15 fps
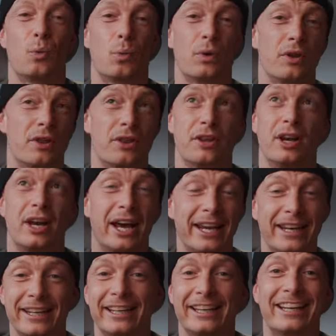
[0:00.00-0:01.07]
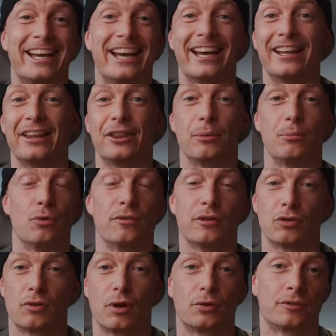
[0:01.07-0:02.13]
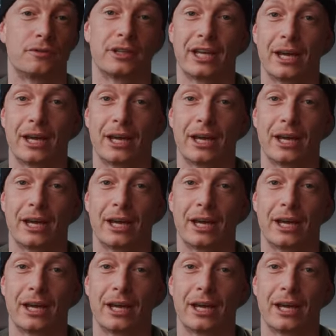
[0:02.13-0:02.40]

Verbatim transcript: with the lighting and the moving around of the